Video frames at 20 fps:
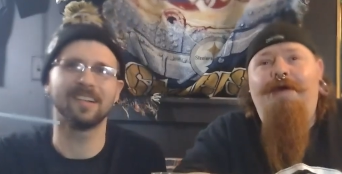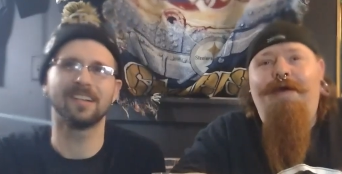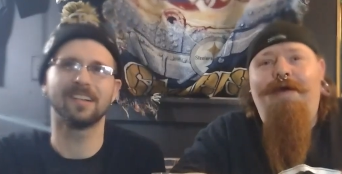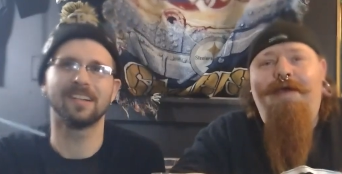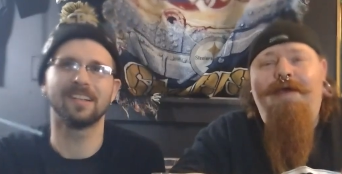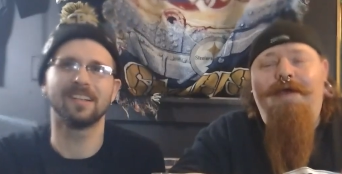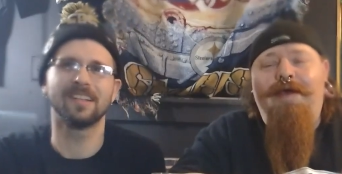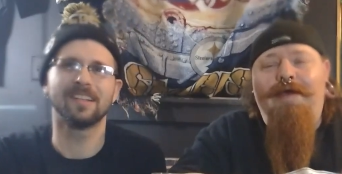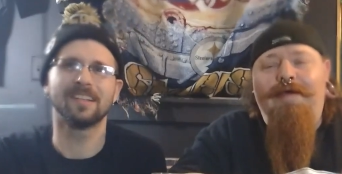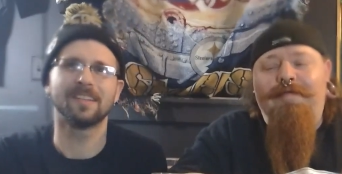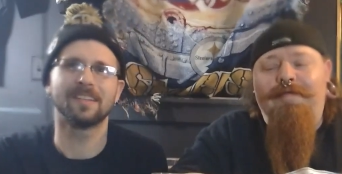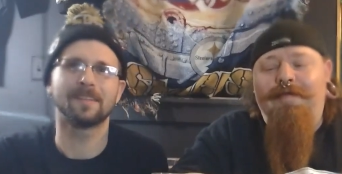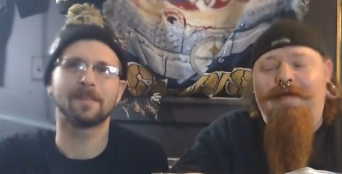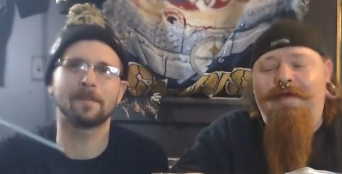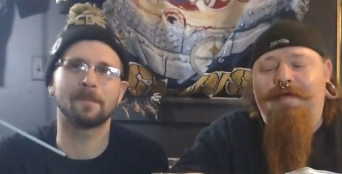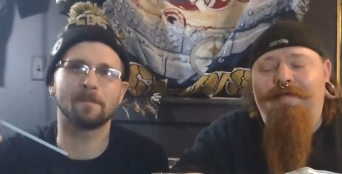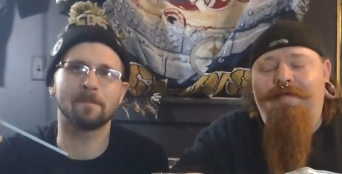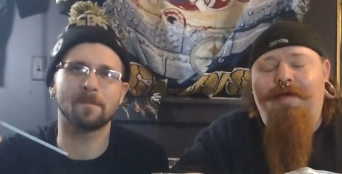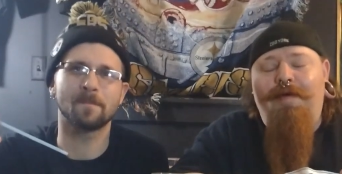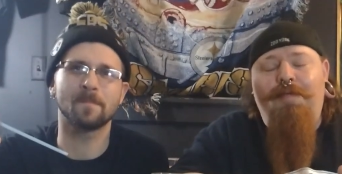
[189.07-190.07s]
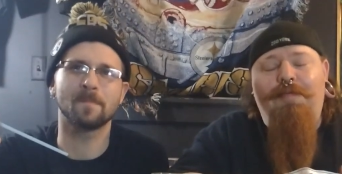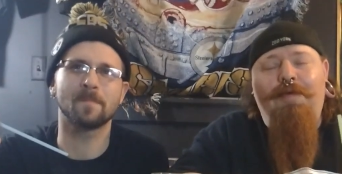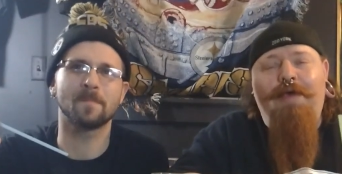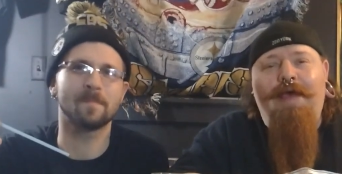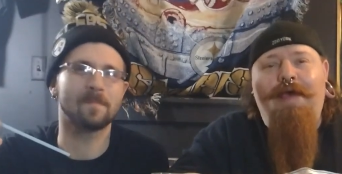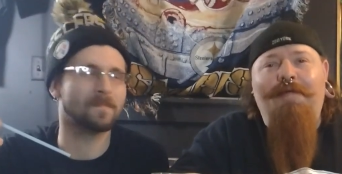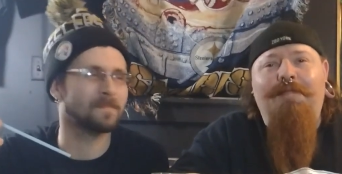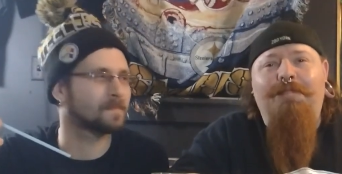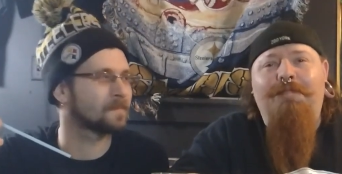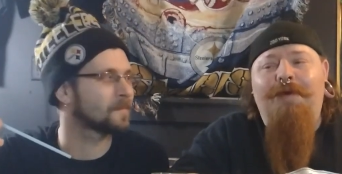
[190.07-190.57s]
Speaker 1: guys. Next up, we have
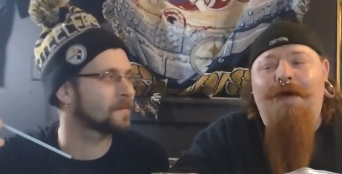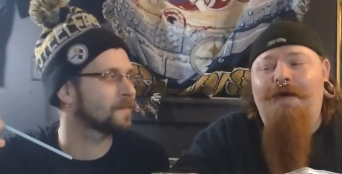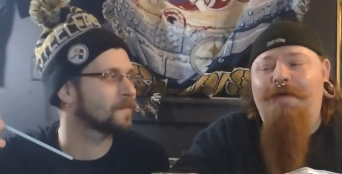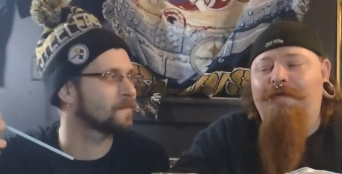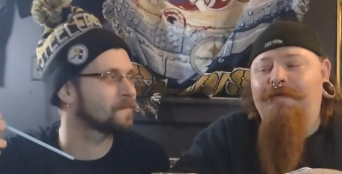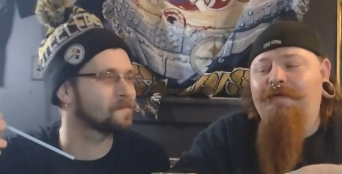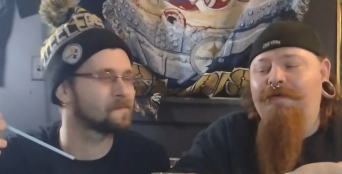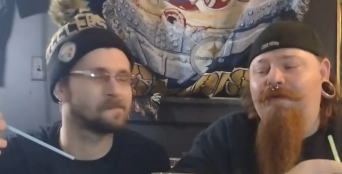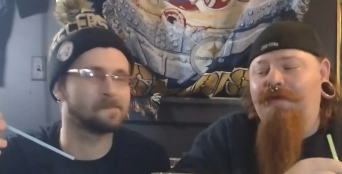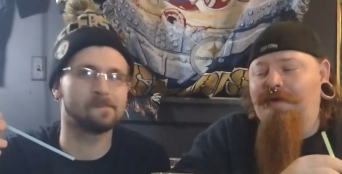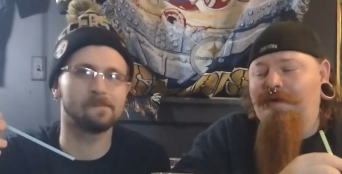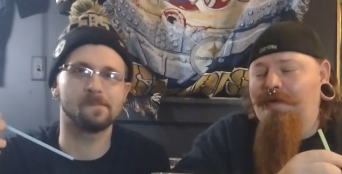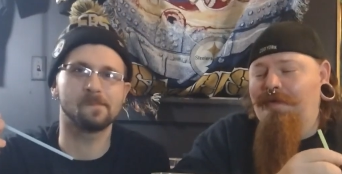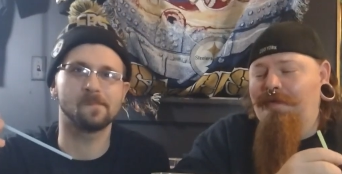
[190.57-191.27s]
Mountain Dew.